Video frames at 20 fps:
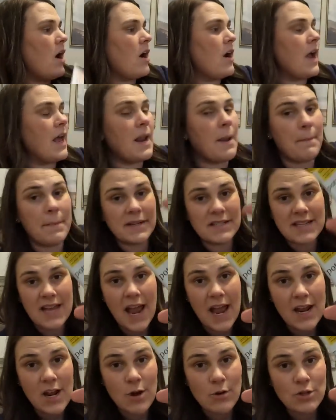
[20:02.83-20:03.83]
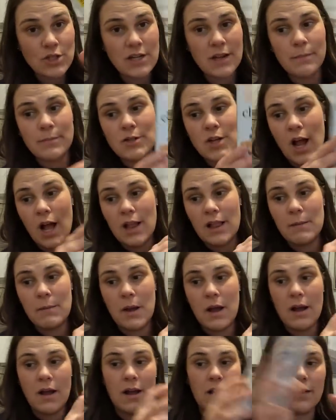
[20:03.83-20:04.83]
bar and a potato chip chocolate
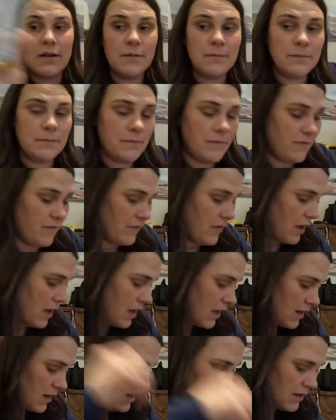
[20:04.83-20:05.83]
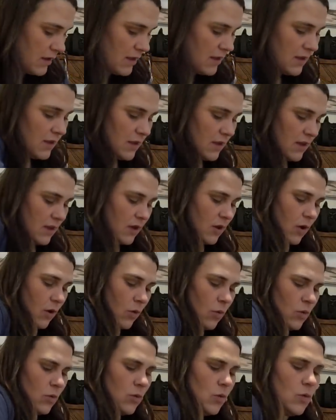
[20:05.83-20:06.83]
bar. Fun.
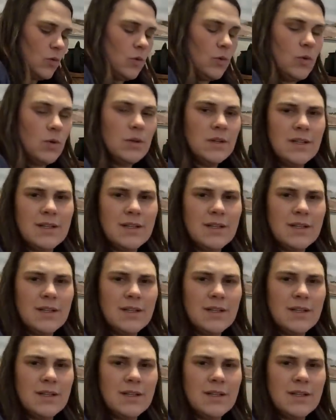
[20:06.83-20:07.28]
Ooh,